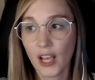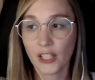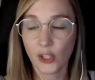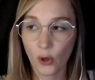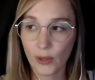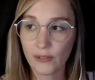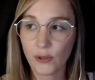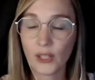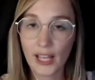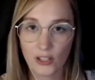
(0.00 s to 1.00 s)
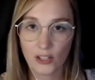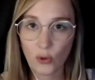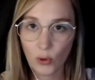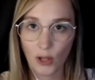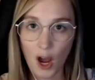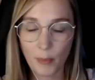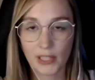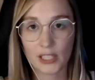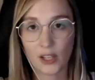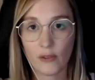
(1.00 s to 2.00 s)
you know, if you get into a
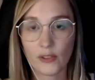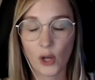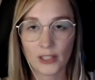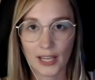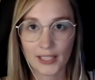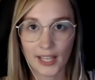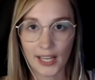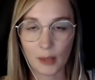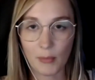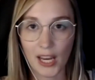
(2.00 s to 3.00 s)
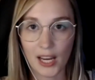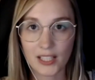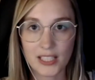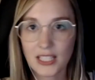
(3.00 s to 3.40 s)
lobby of an online game and